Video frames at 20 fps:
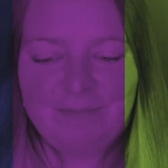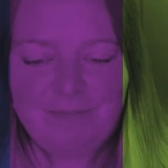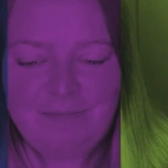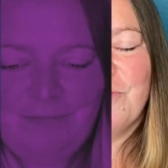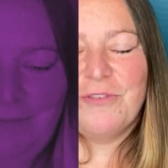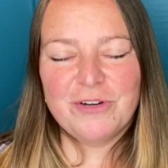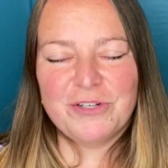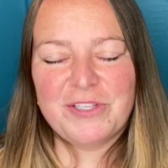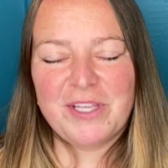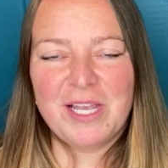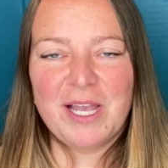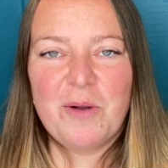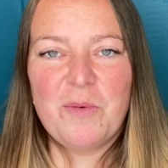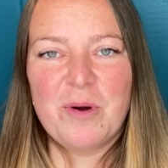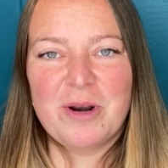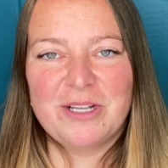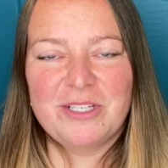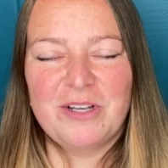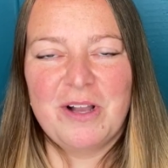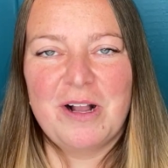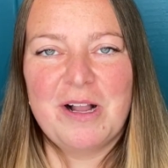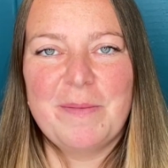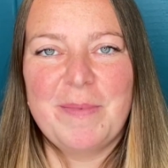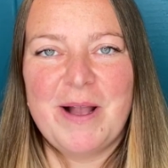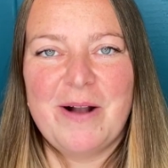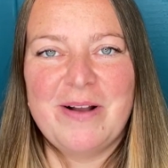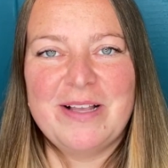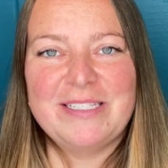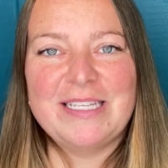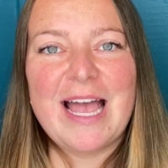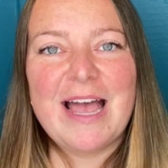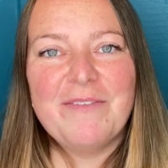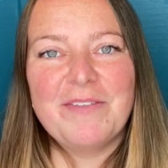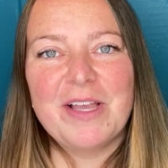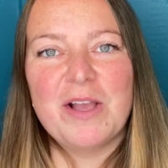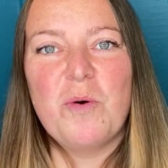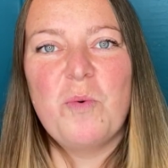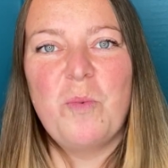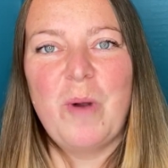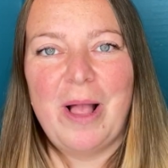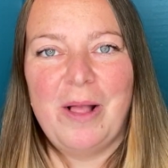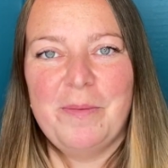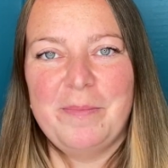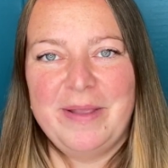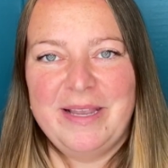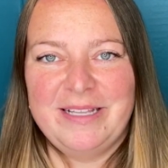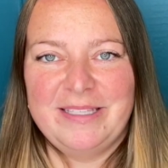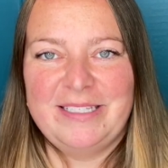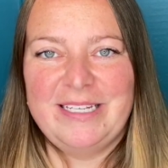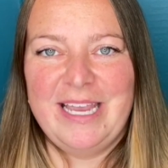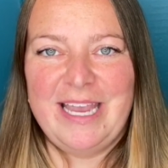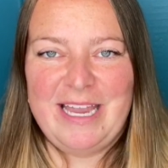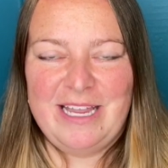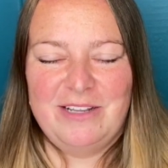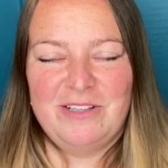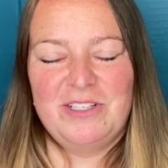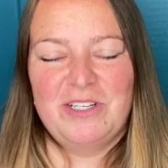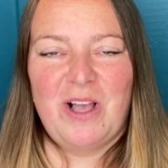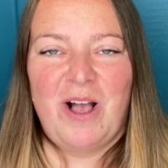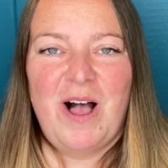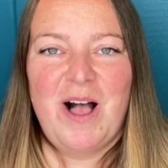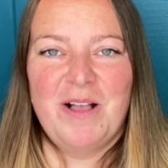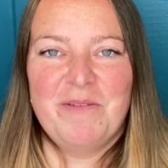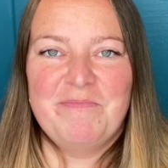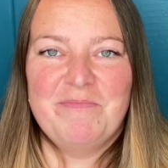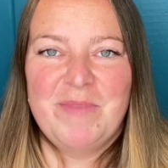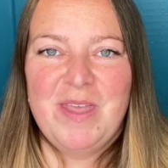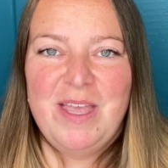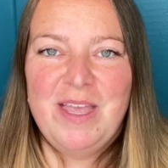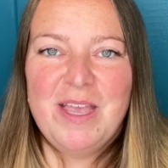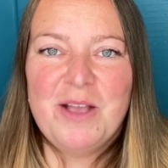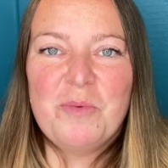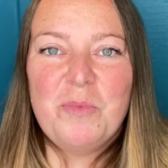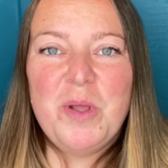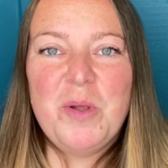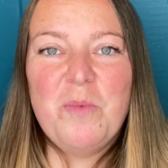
The first thing I want to talk about is having a well-maintained dog. We